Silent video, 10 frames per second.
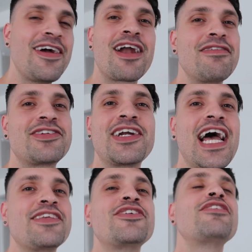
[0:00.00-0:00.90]
We had to return,
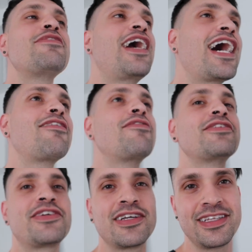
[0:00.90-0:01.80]
as soon as we got it, we
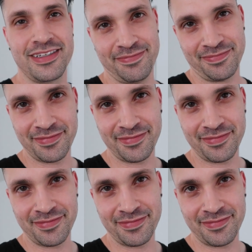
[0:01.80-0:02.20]
returned it.